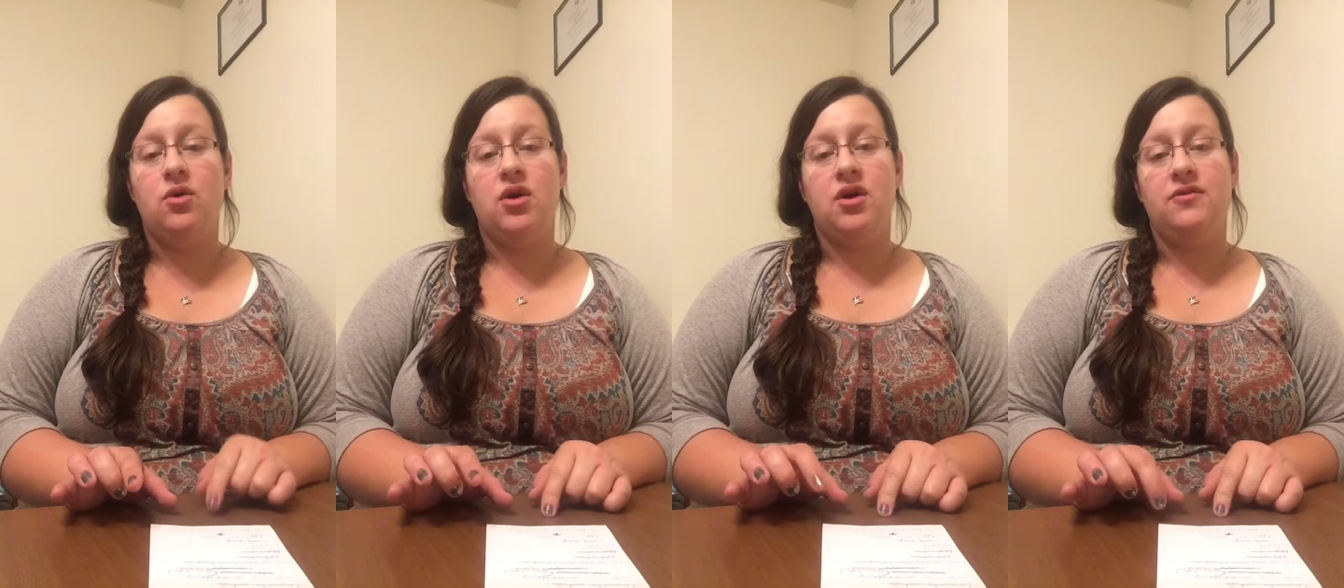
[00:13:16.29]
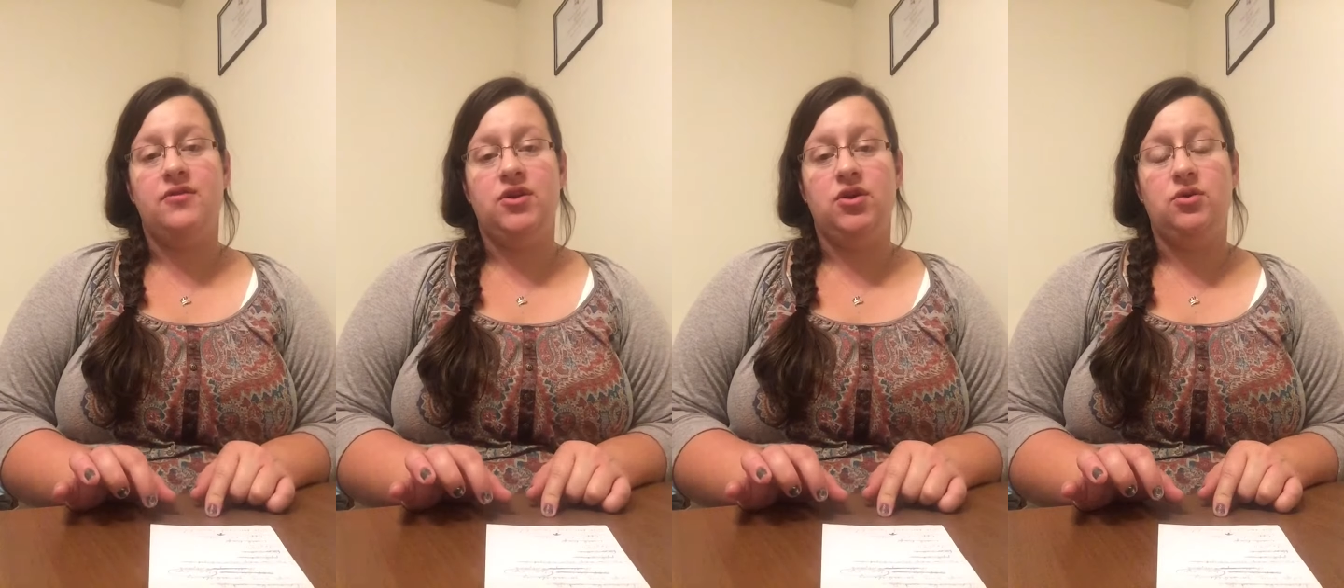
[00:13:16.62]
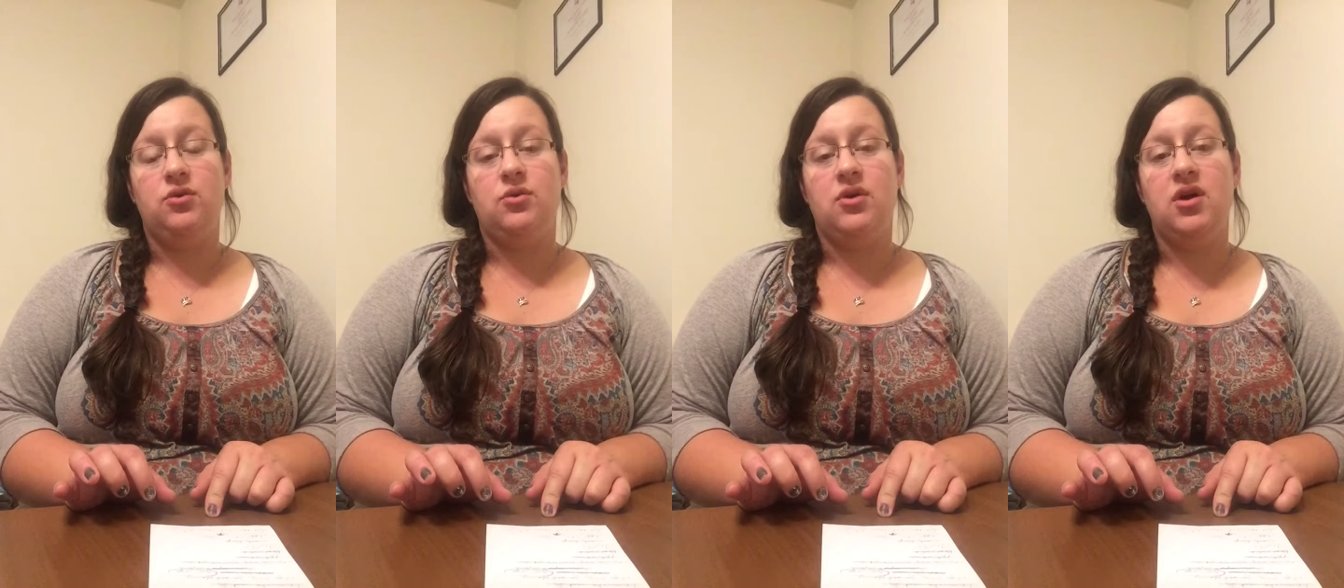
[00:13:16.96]
or if
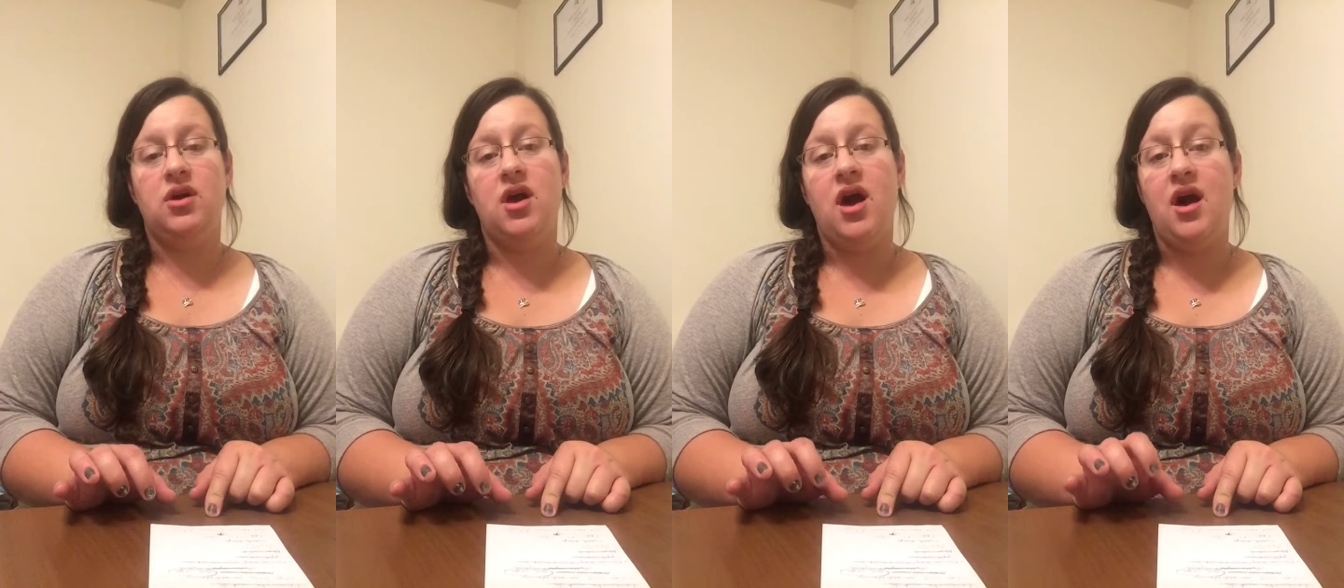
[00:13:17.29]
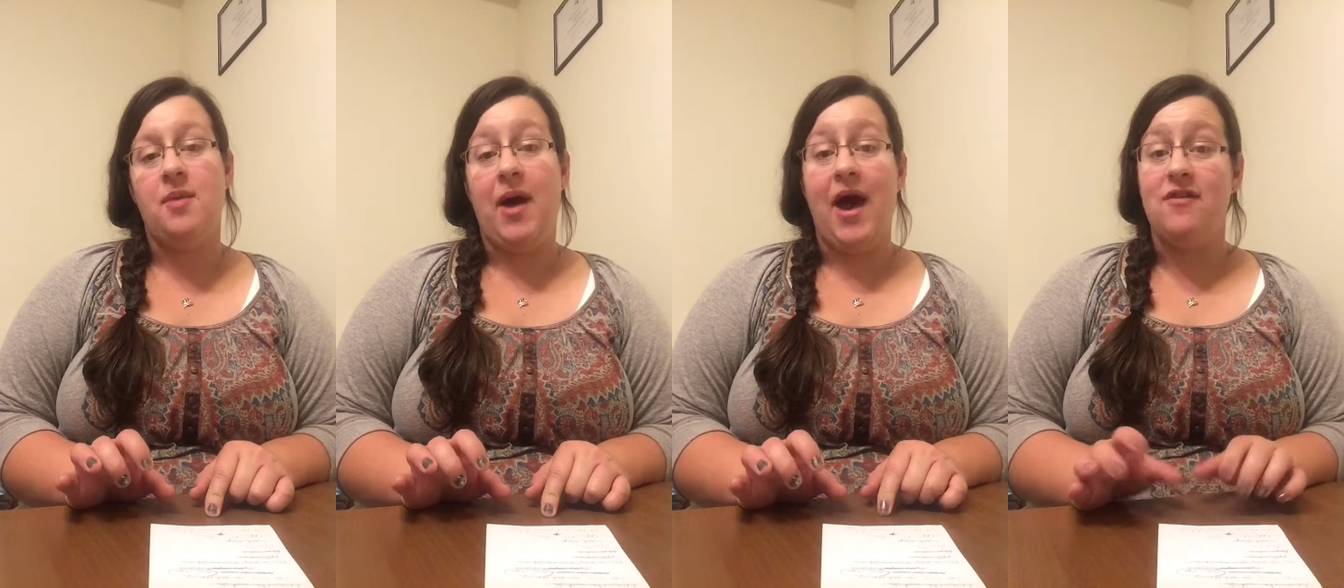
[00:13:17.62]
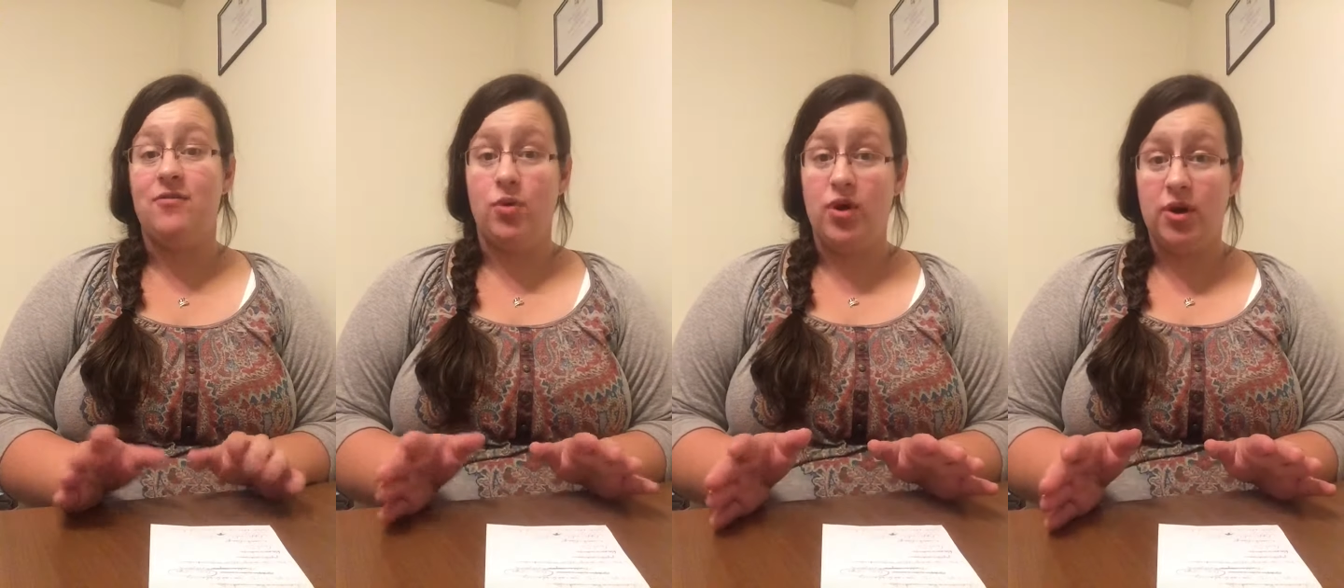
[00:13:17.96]
you
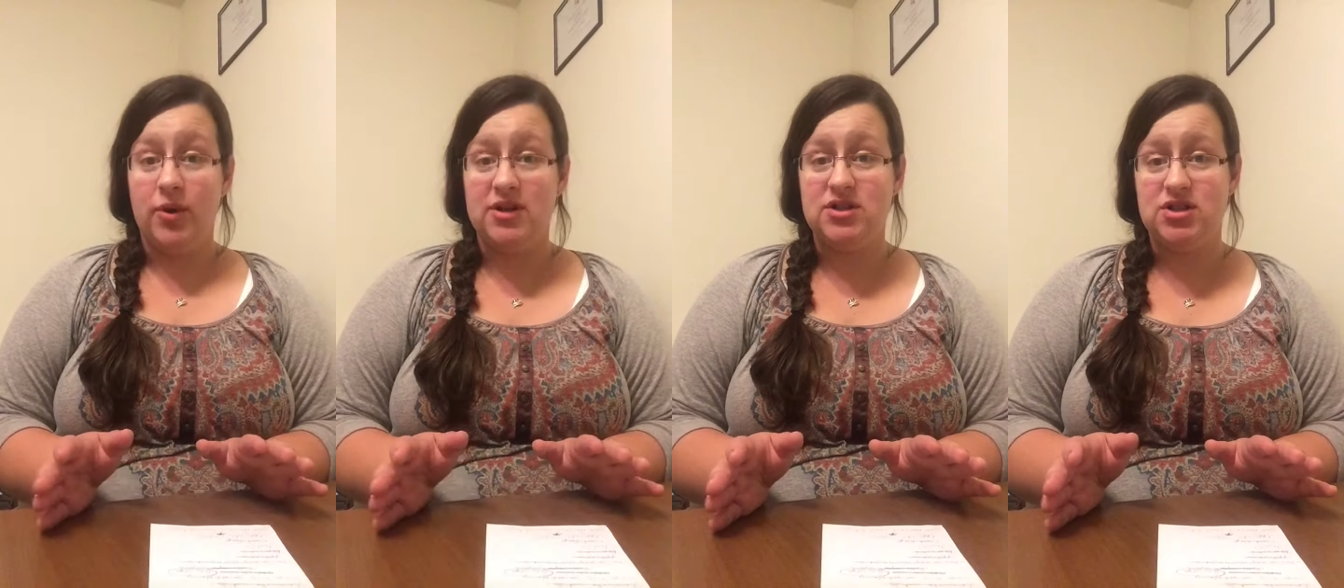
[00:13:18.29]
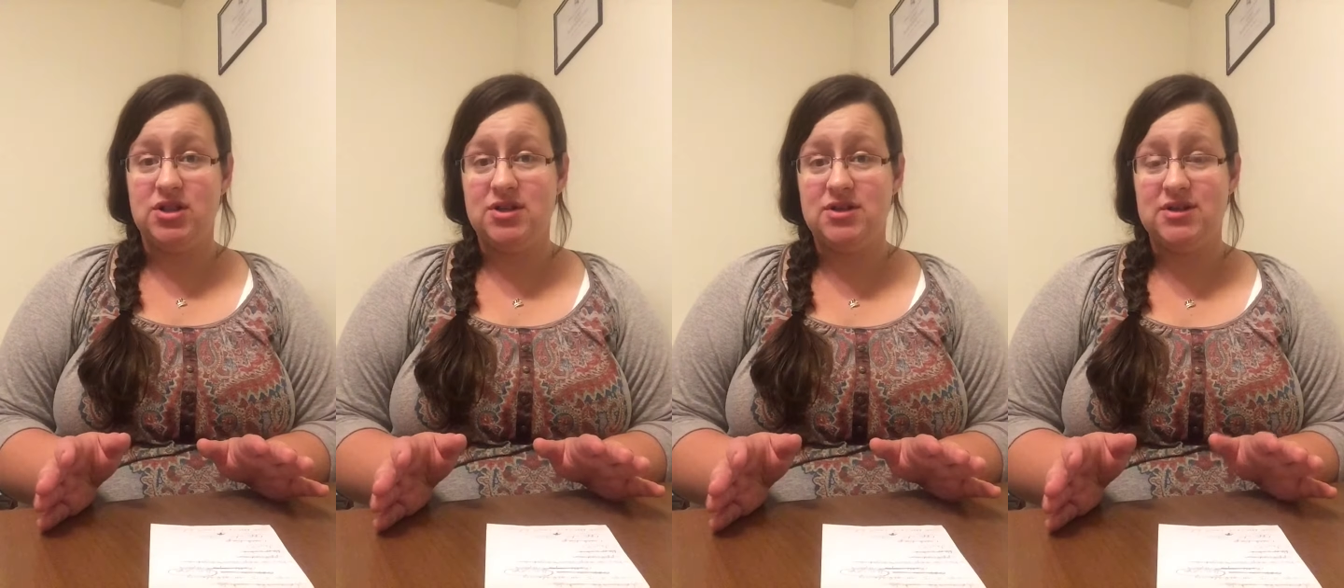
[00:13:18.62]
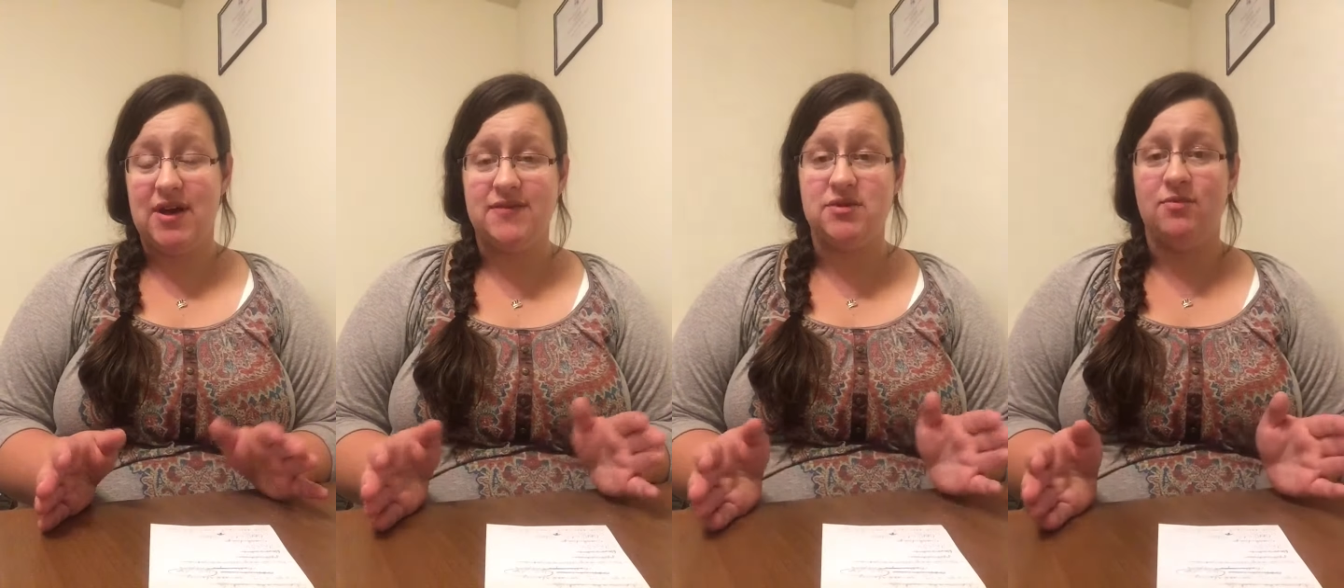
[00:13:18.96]
have more questions,
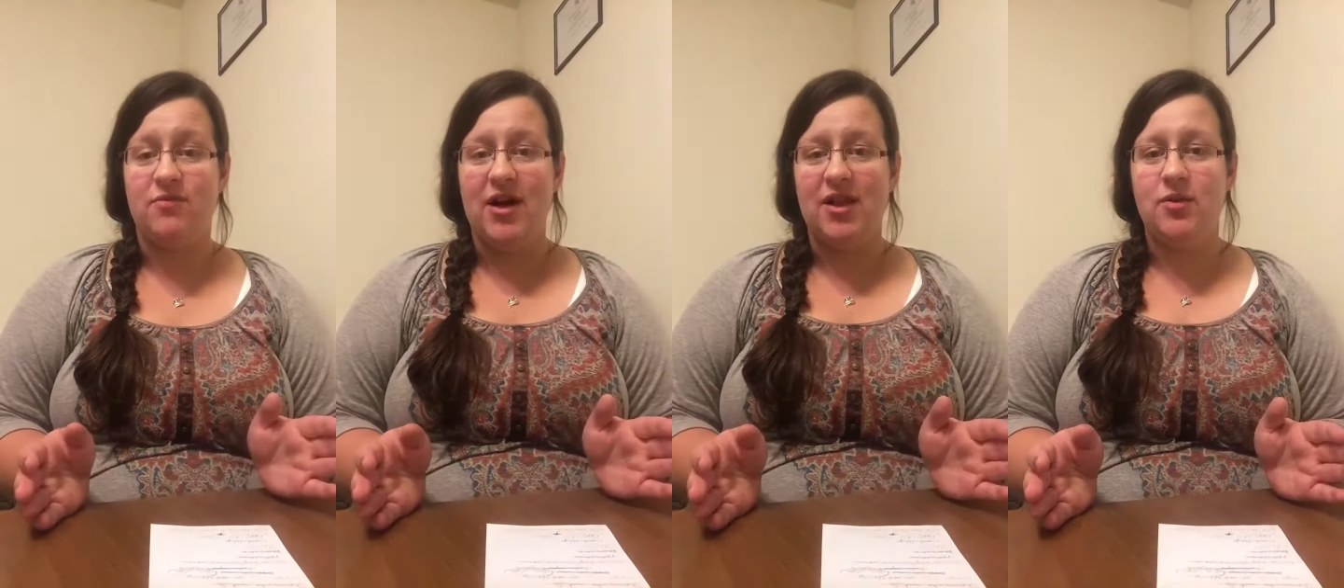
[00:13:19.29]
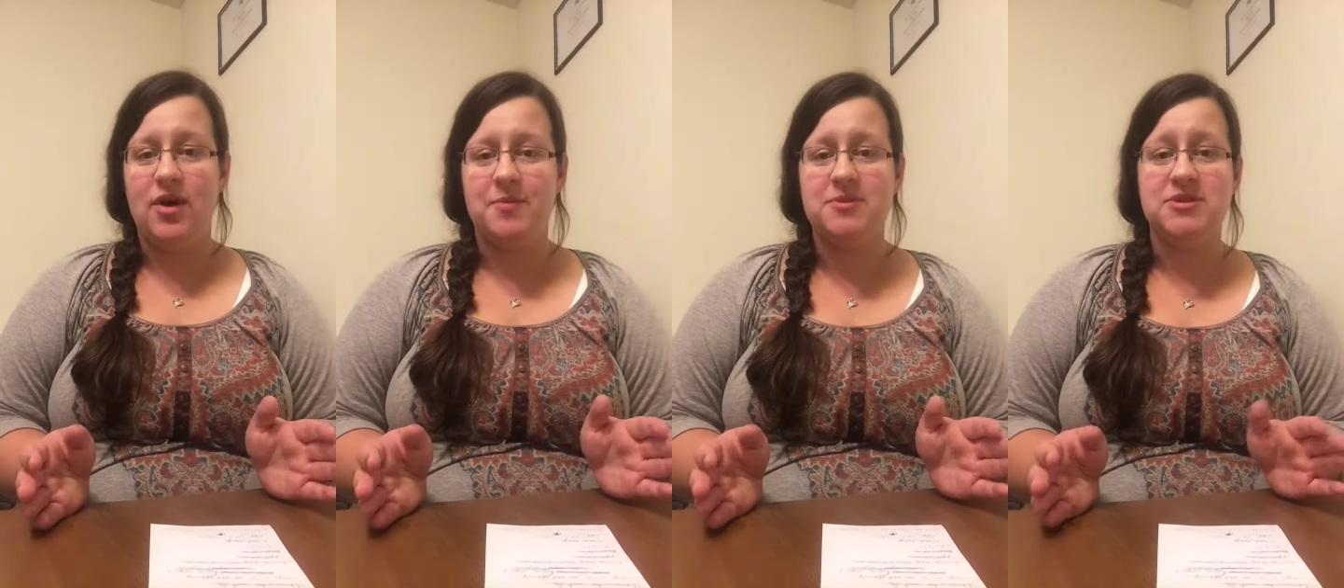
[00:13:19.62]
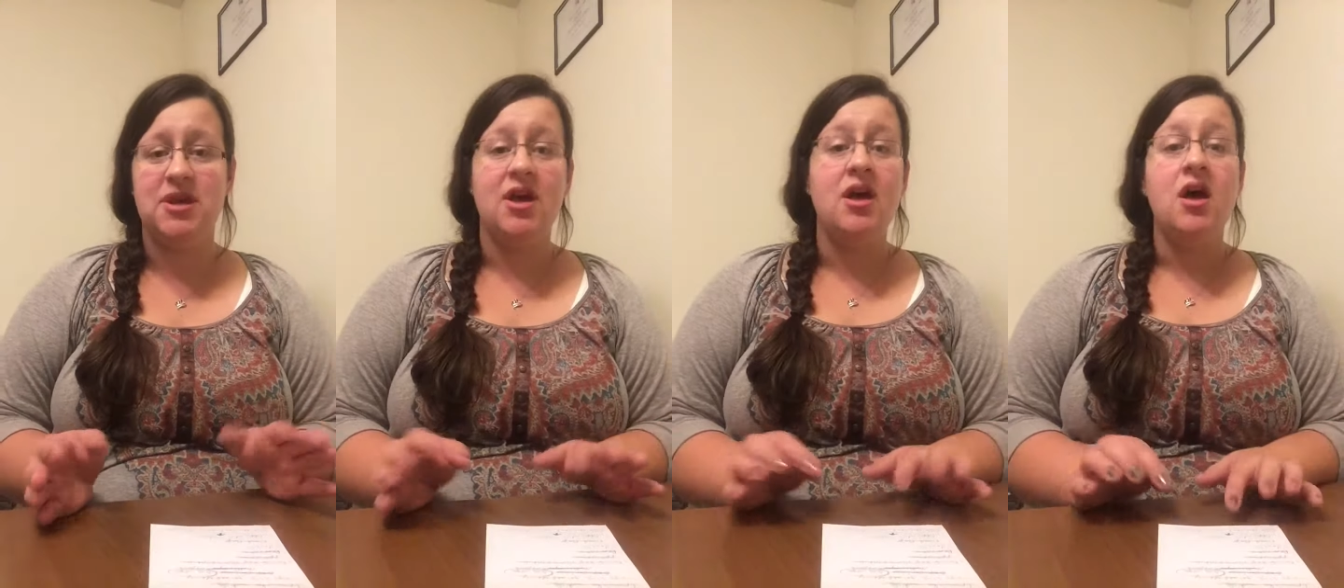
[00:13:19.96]
have some follow-ups,